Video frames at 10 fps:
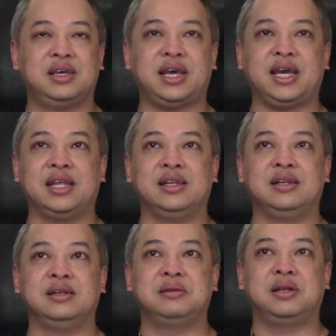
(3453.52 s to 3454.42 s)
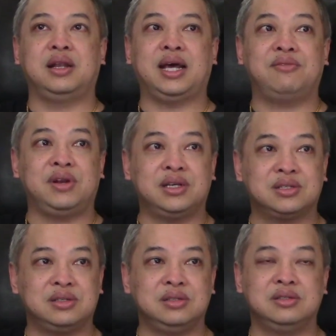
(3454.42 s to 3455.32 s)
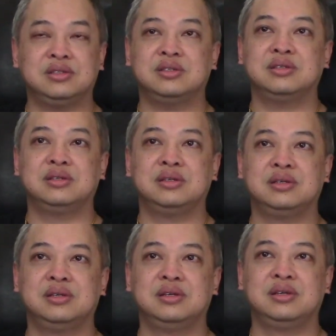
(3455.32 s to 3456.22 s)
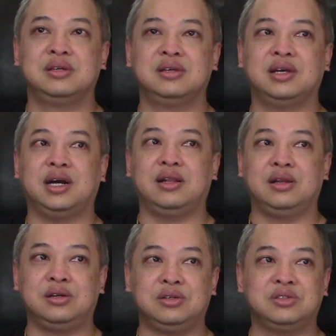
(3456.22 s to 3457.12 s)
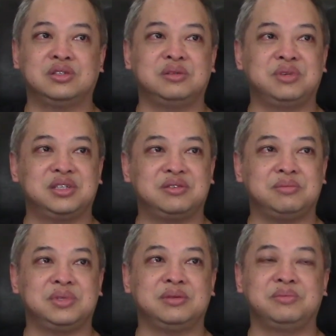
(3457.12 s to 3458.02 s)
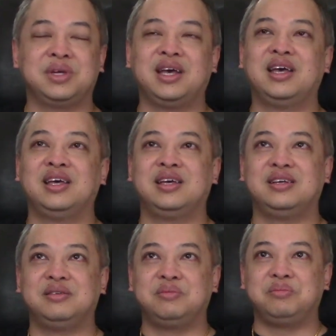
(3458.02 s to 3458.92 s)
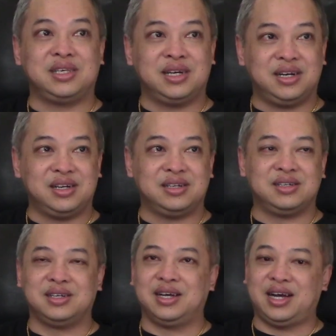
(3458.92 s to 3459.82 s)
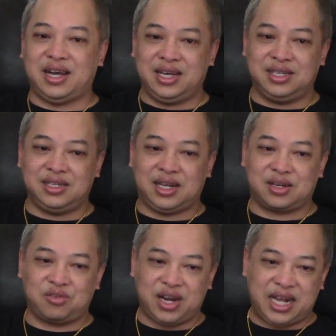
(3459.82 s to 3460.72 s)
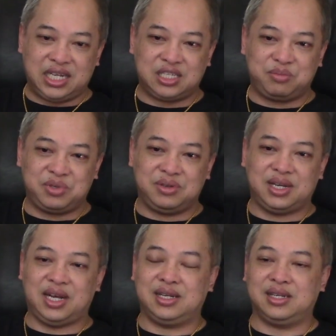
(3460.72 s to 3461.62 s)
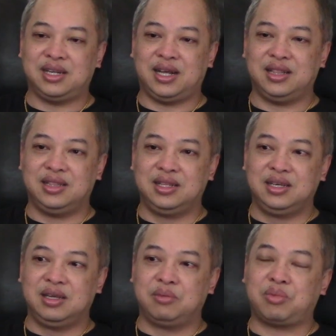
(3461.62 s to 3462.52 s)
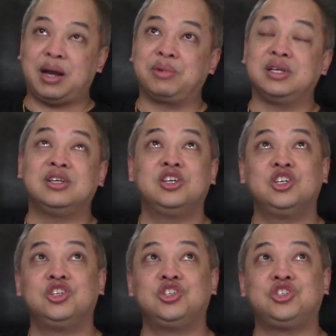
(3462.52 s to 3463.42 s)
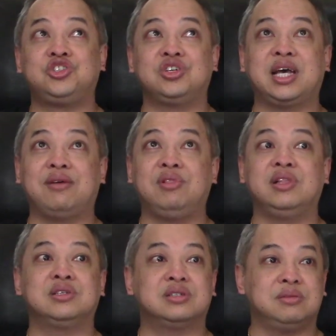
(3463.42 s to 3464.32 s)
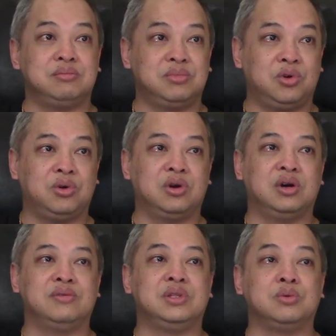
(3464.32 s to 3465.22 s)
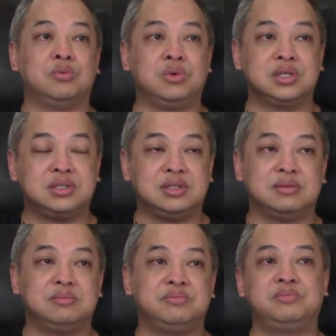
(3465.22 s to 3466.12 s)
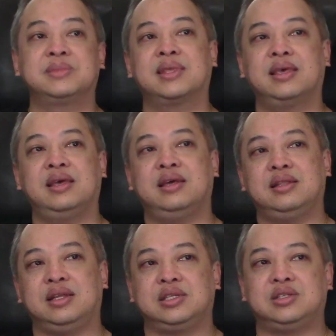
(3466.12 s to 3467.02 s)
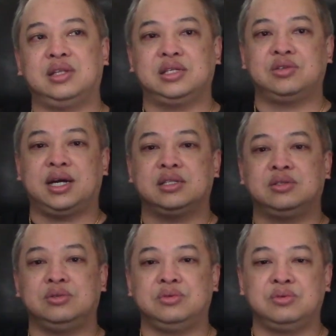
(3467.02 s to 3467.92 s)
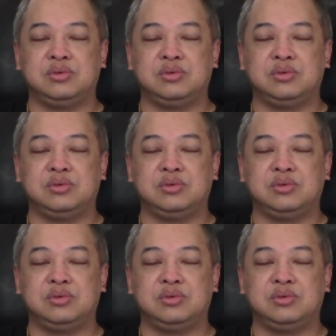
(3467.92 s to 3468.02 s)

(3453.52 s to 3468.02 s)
And life lessons, I learned so much from them. Young, I did not grasp. I did not, probably should have listened more of the wisdom that they try to